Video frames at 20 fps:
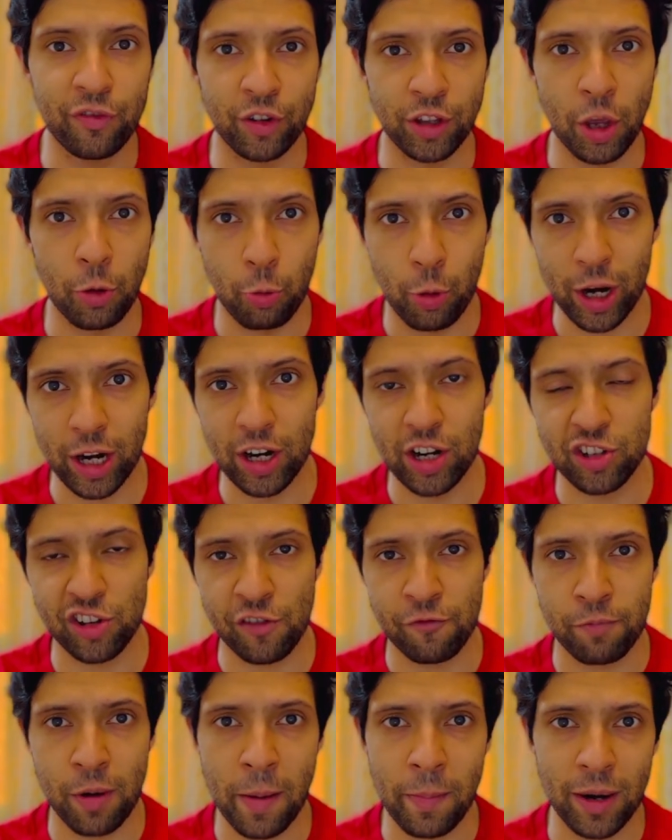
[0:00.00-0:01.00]
for the rigors
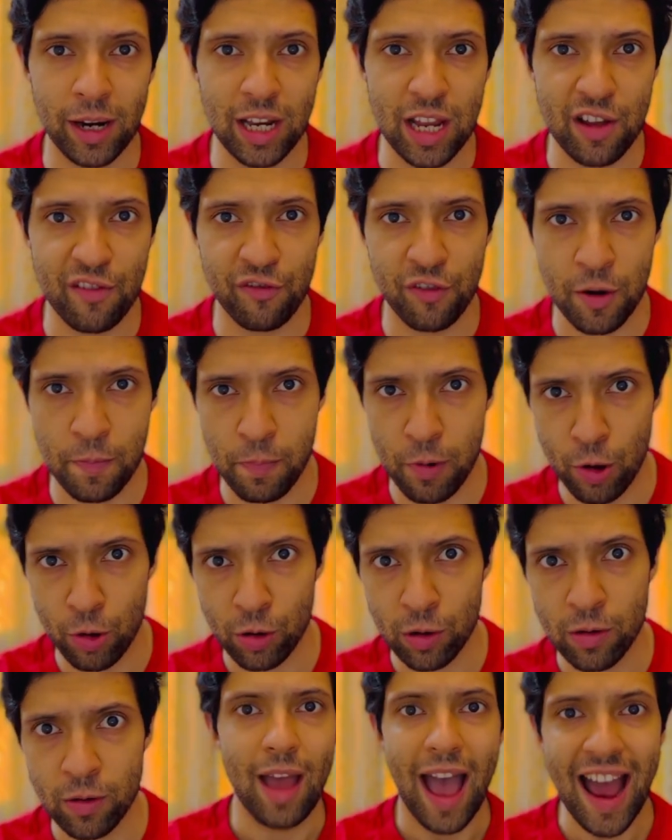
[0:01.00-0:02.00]
of Premier League
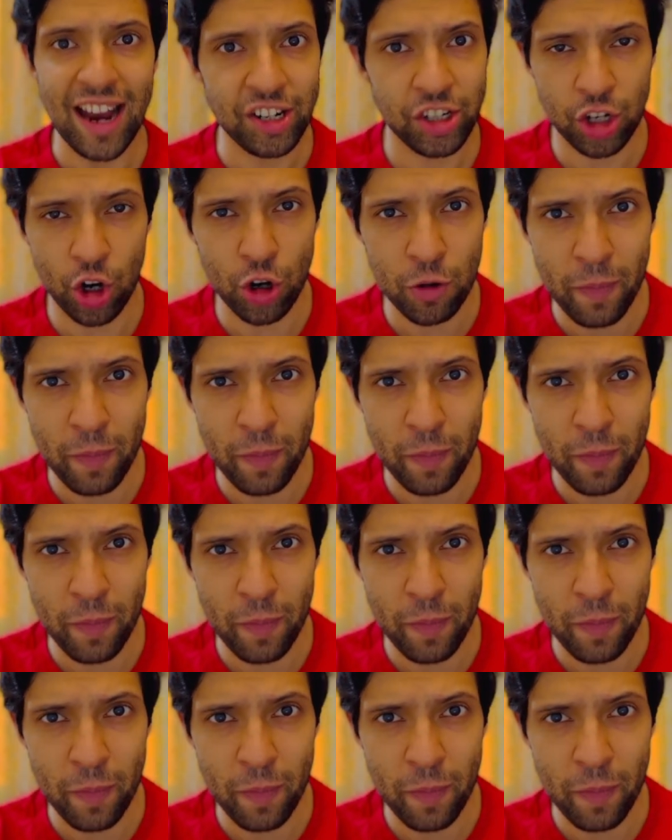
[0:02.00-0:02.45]
football. As shown